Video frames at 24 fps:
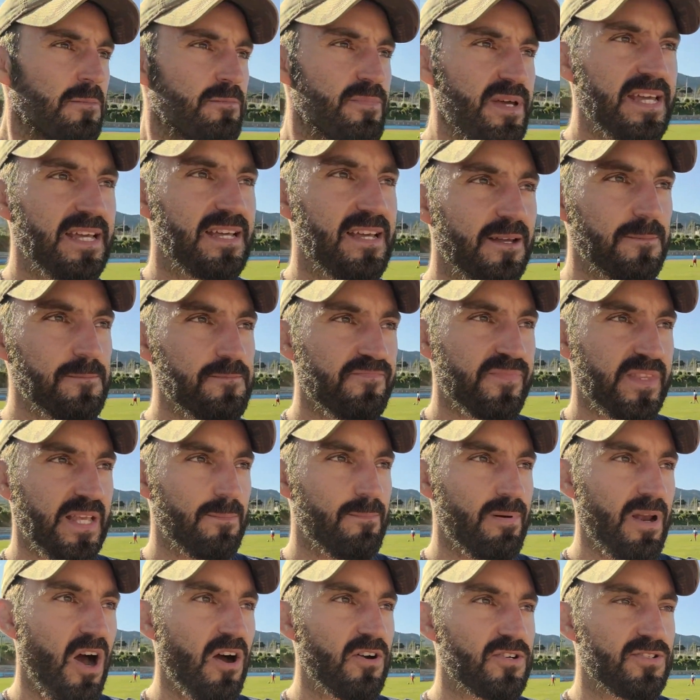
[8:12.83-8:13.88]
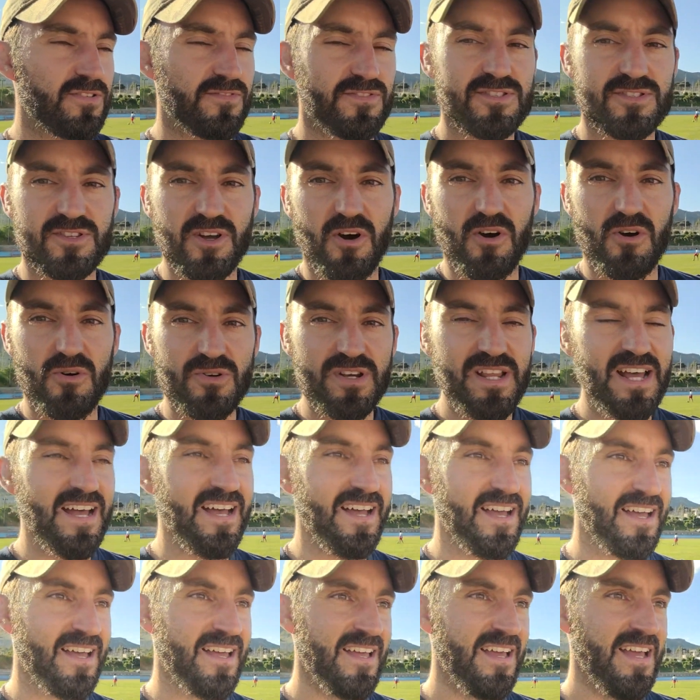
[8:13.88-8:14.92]
big blocks of stone.
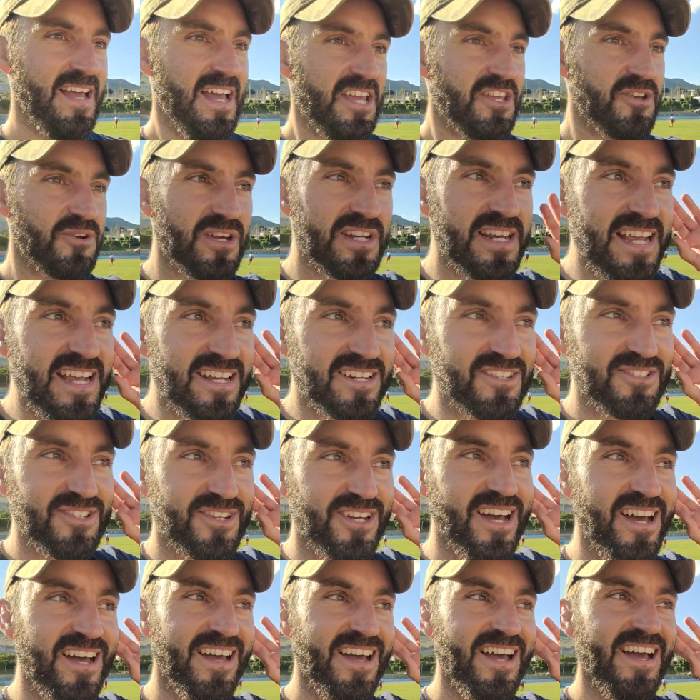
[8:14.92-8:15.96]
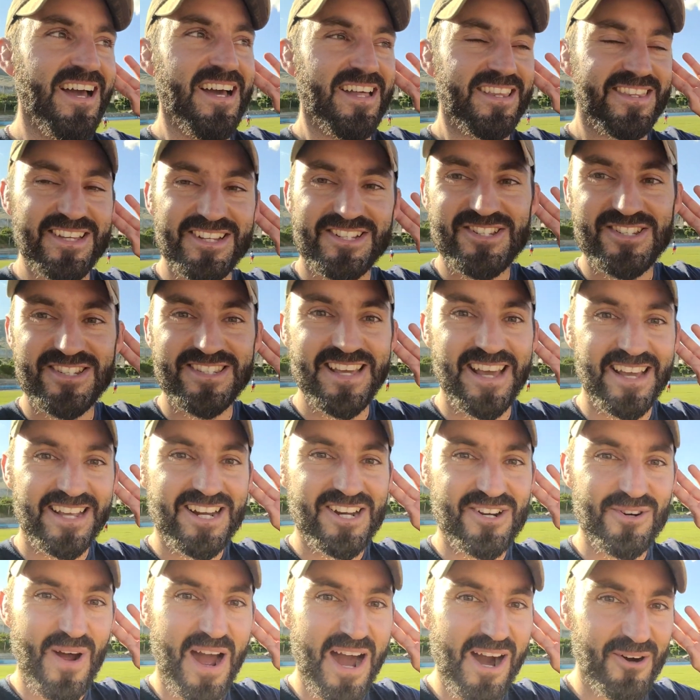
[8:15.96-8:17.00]
You can hear the
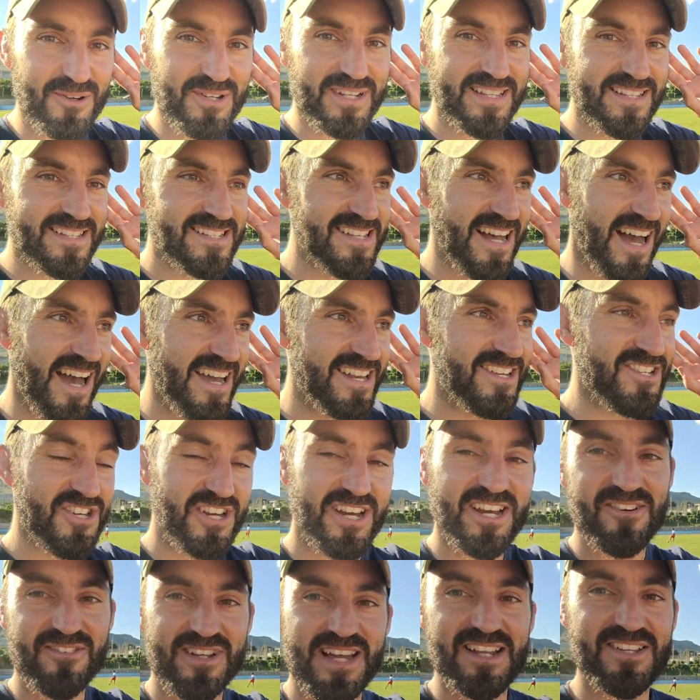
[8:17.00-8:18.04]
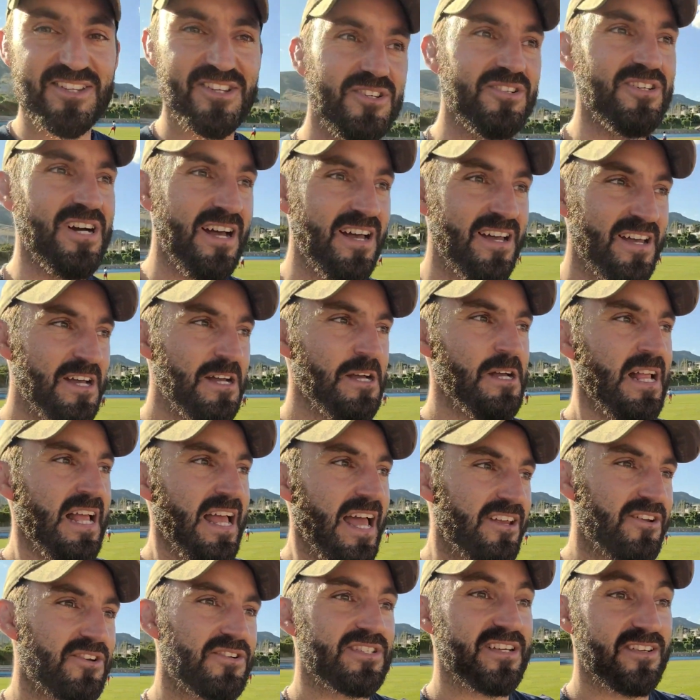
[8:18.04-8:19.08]
crowd inside cheering at you,
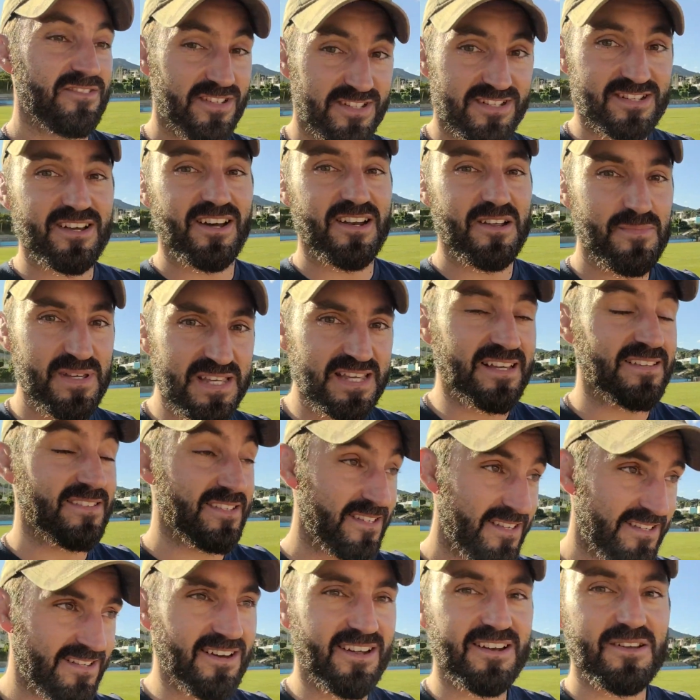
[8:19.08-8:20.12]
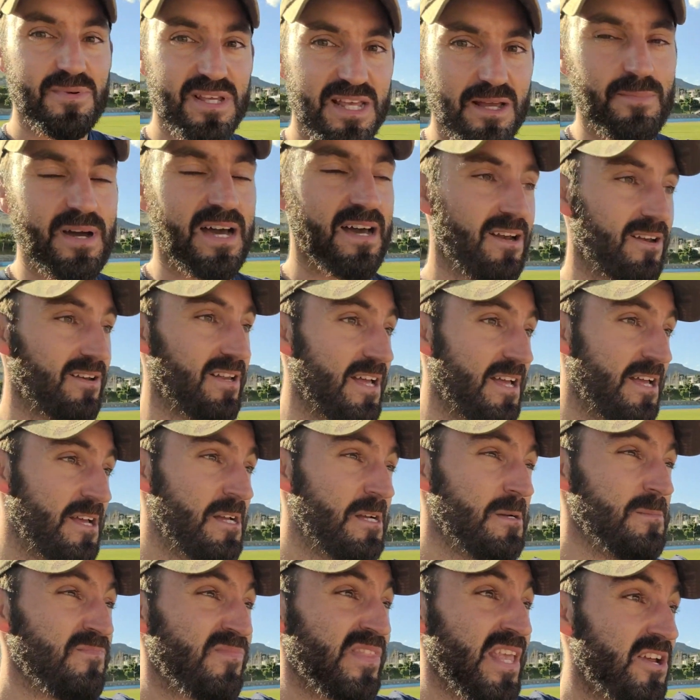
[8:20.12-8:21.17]
and you can see this is going to be a battle.
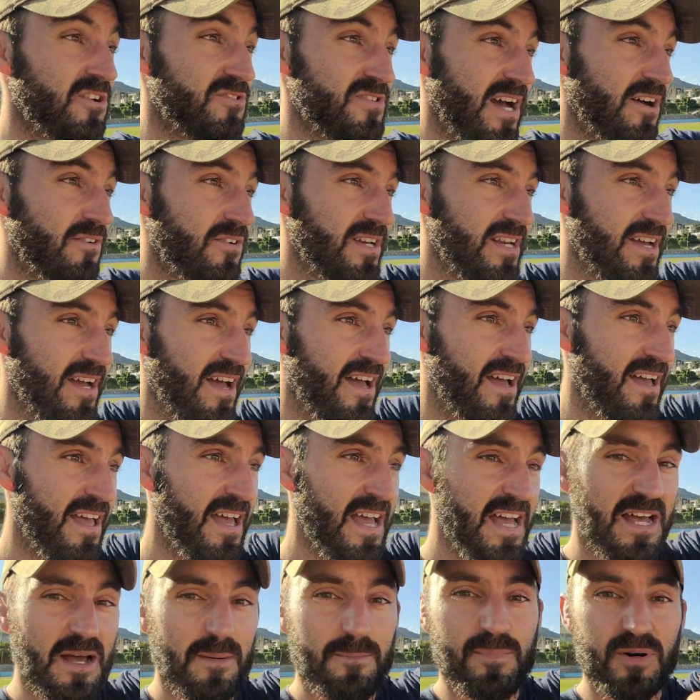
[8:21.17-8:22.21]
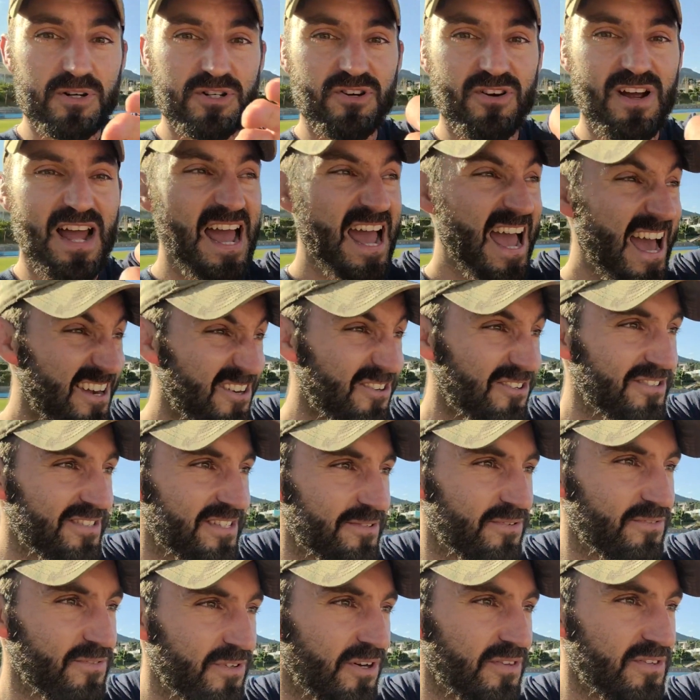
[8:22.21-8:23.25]
You're now going to put your hand on
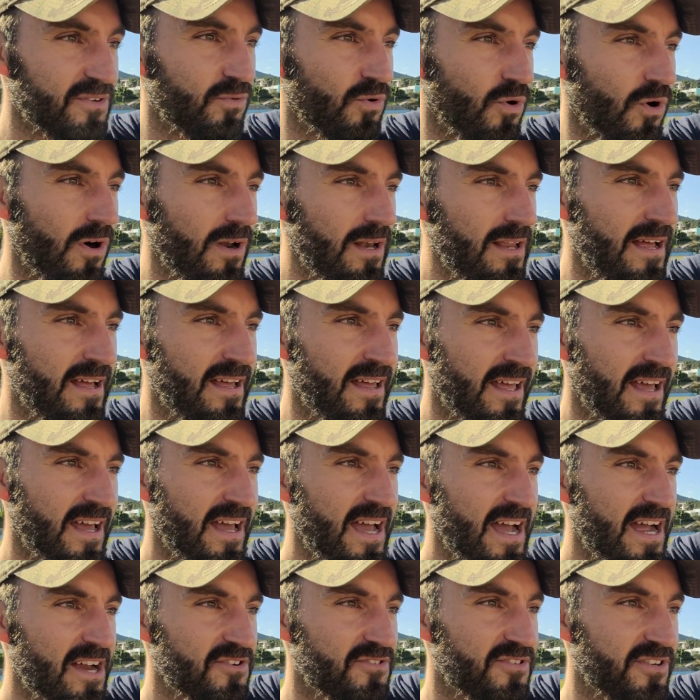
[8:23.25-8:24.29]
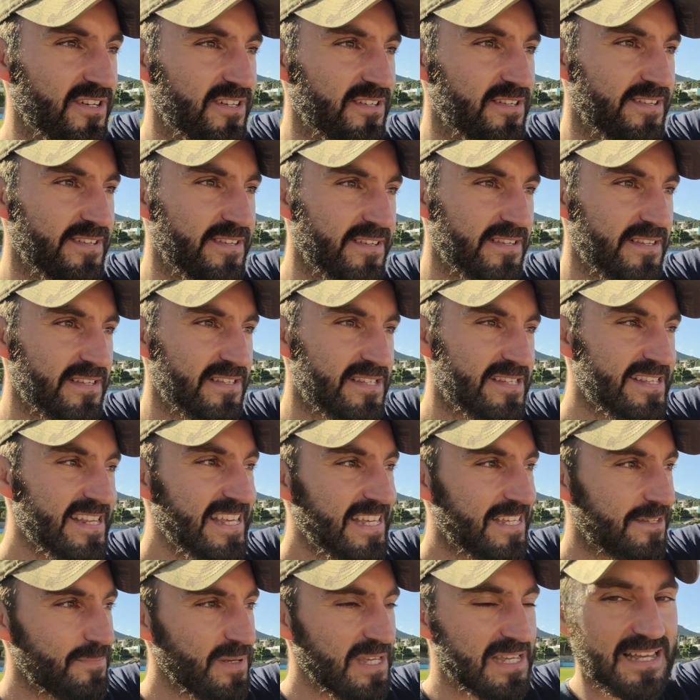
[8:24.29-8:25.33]
the wall. You're going to
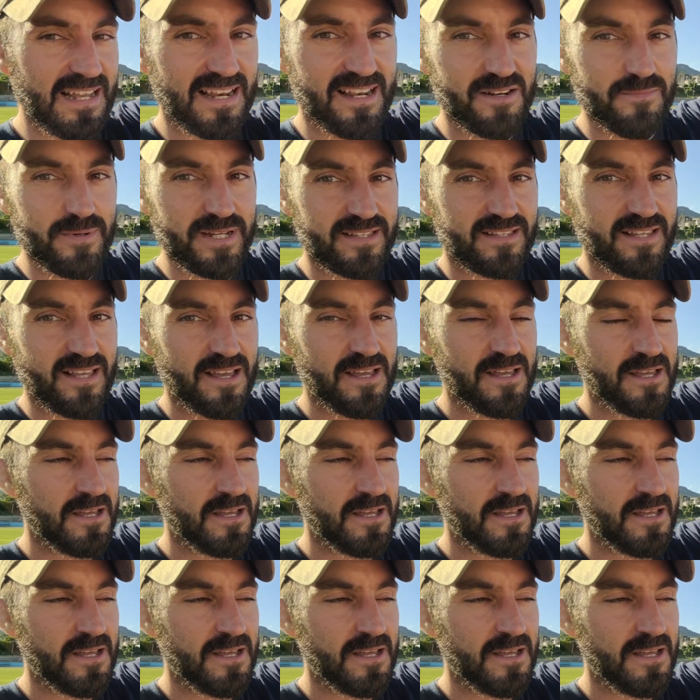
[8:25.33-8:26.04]
sneak peek a little bit.